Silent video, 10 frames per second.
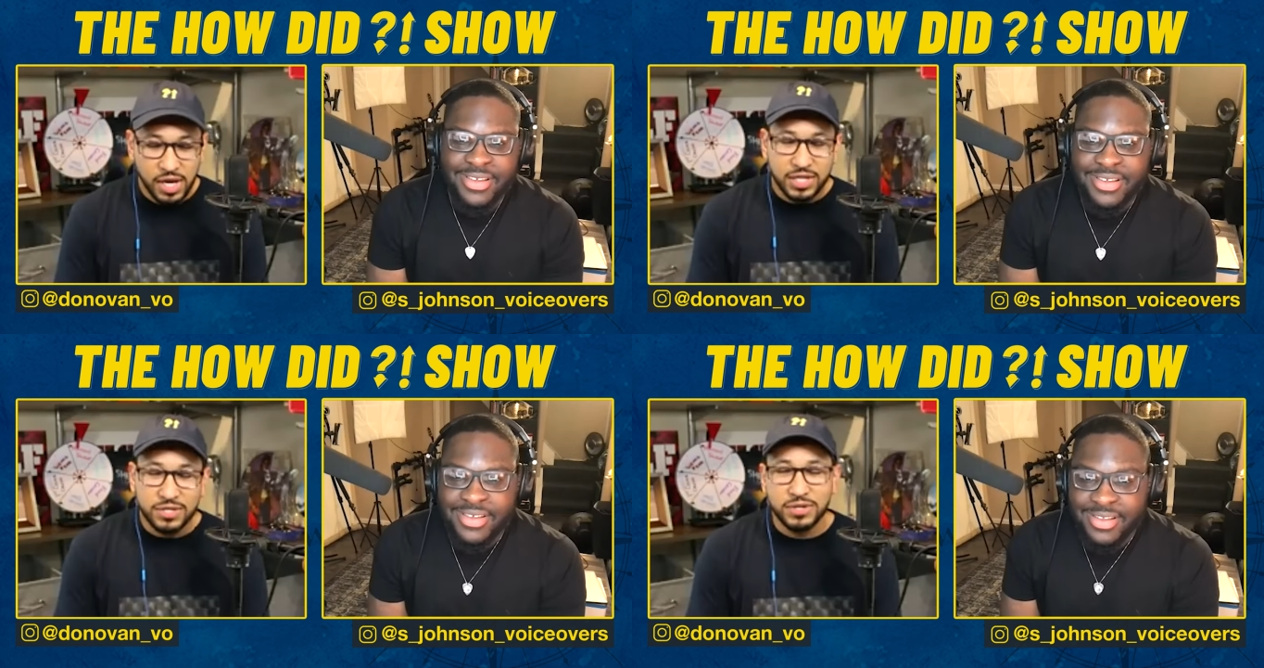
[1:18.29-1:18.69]

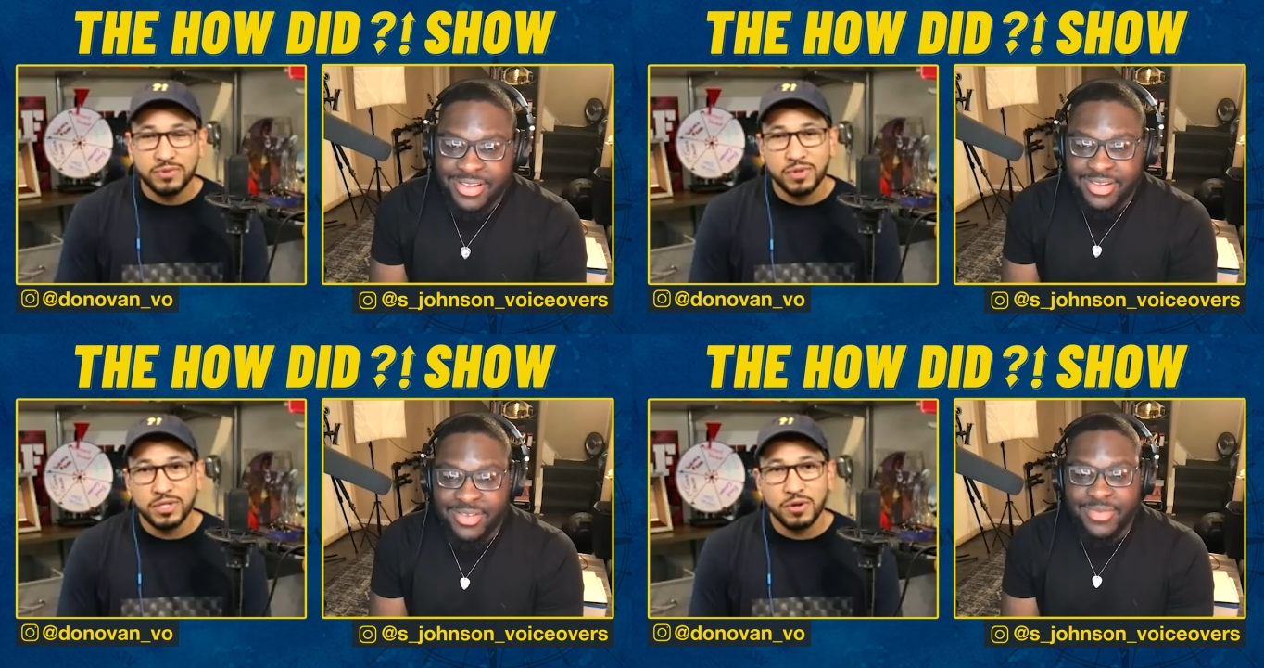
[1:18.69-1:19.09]
Speaker 1: So it's
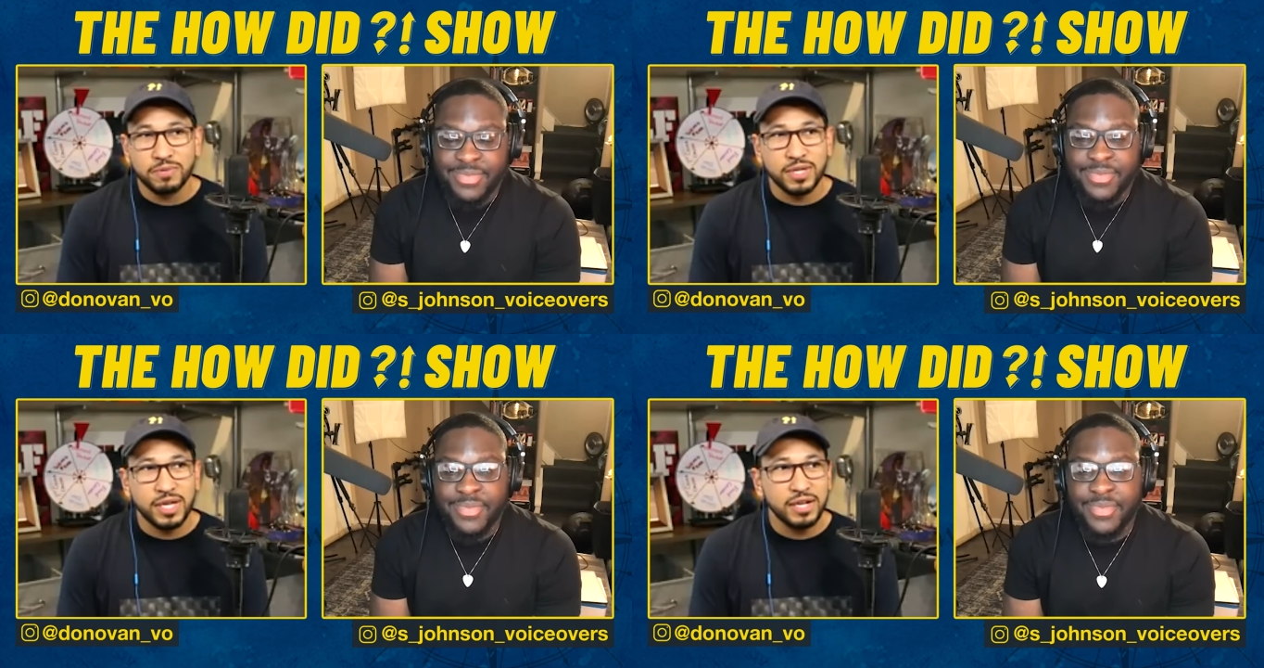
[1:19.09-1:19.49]
really dope
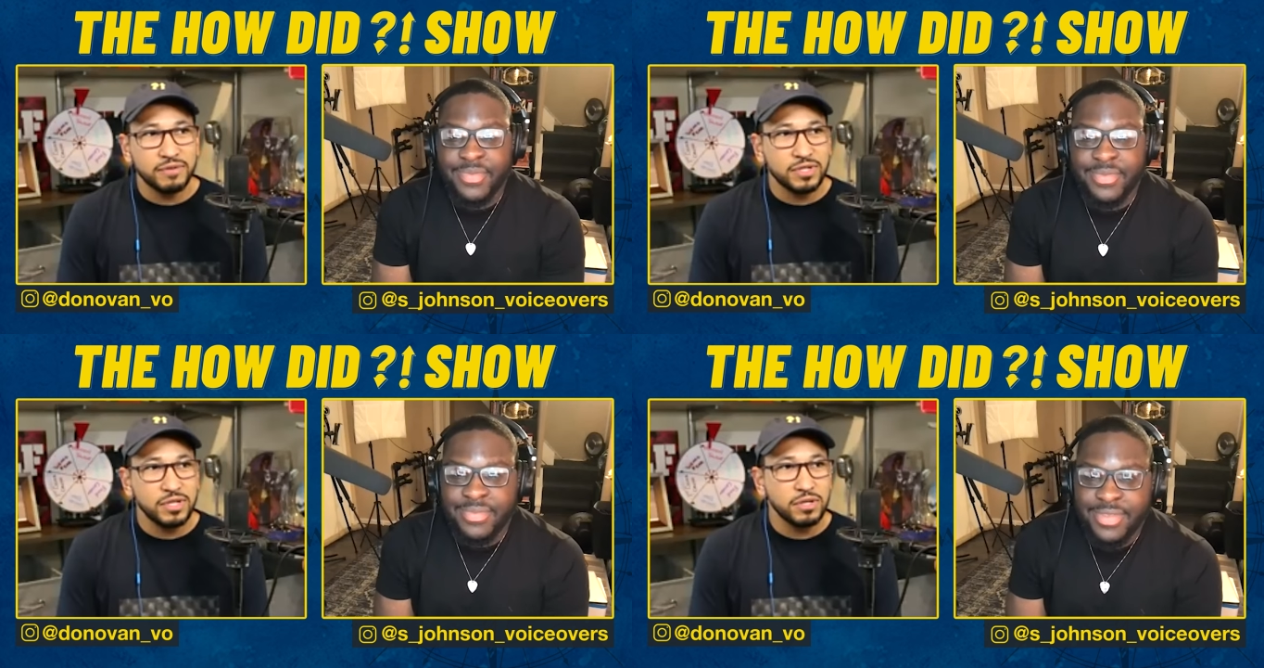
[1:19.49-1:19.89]
to kind
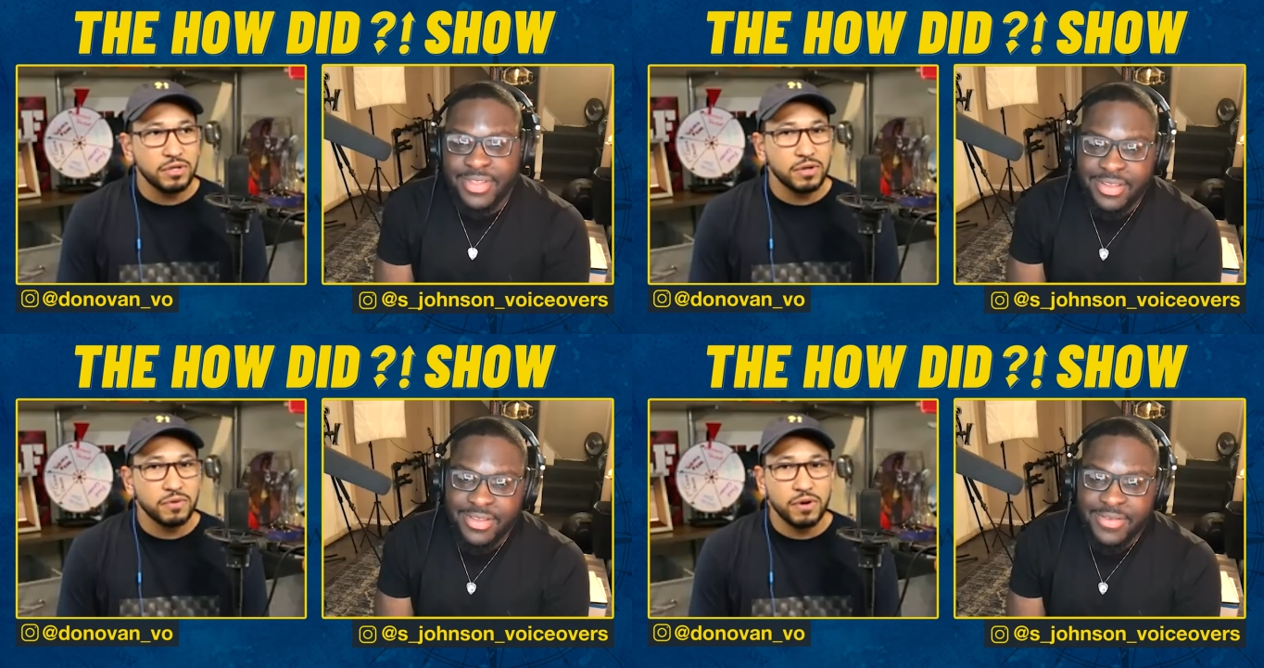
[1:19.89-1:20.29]
of see
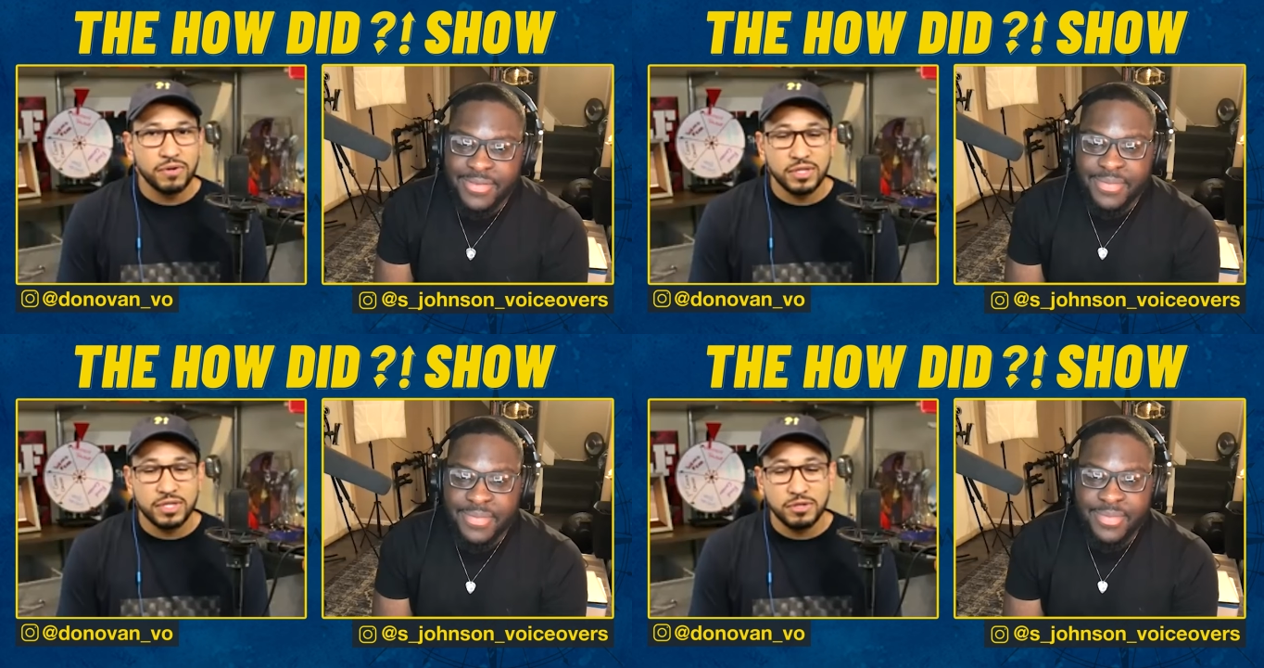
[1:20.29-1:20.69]
your
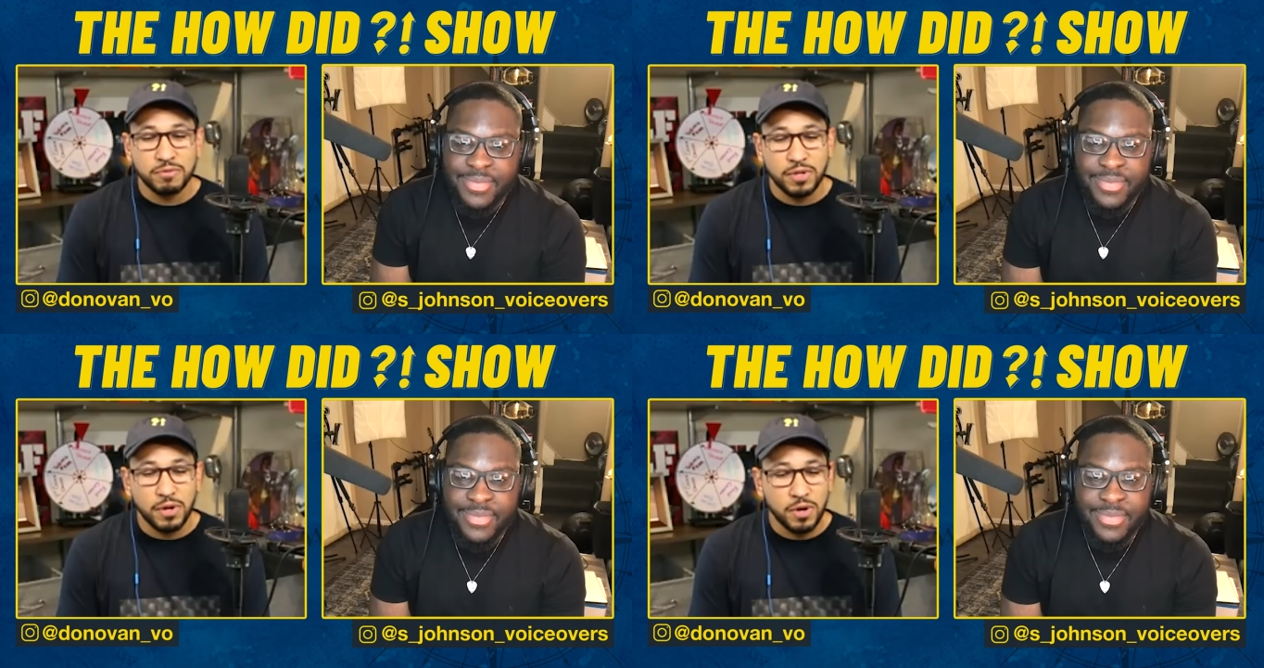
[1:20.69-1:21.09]
growth and see you
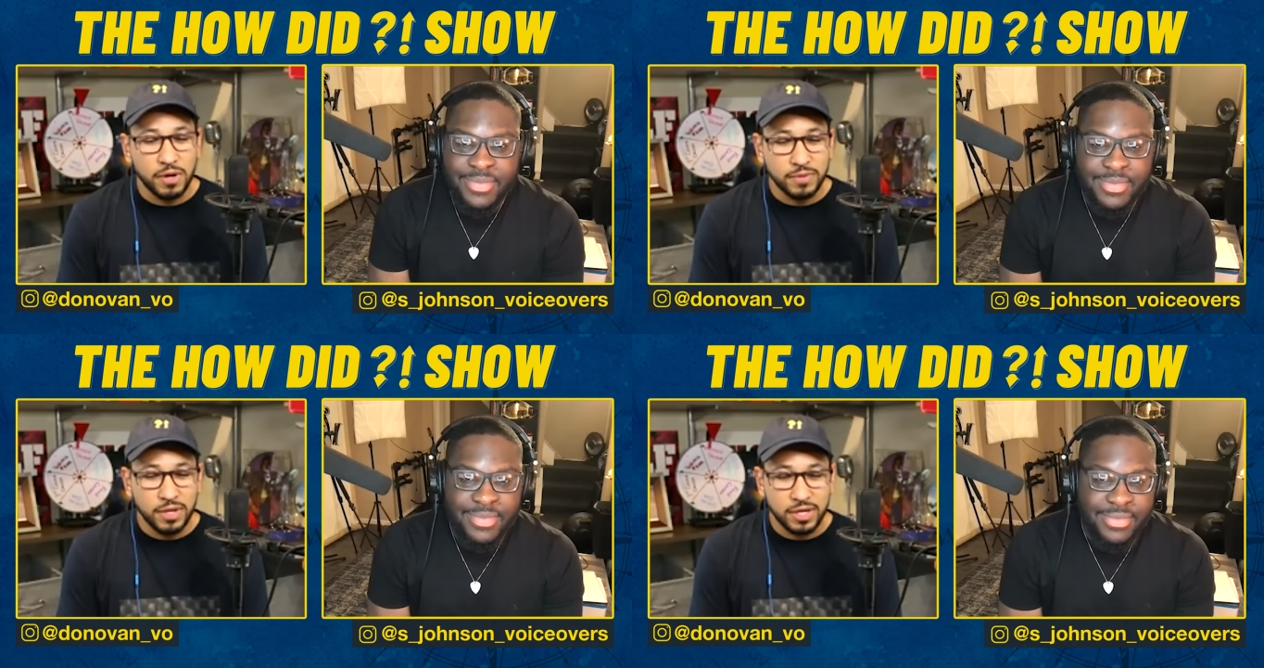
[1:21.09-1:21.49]
blow
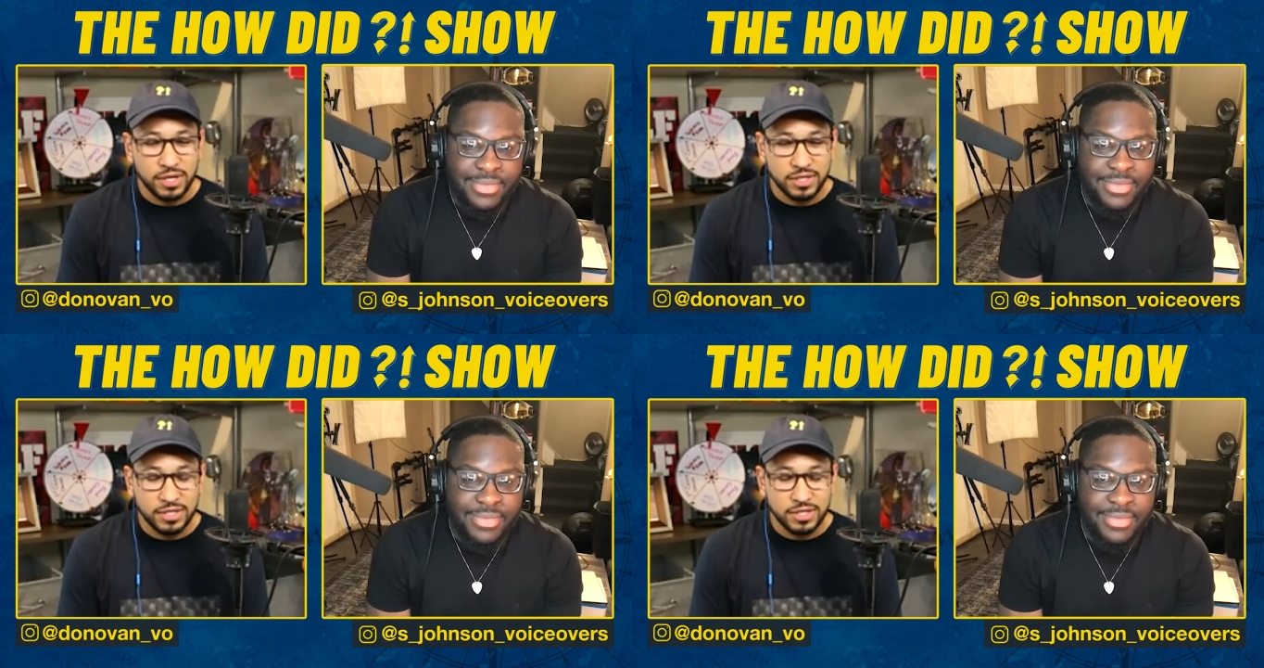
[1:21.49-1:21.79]
up uh,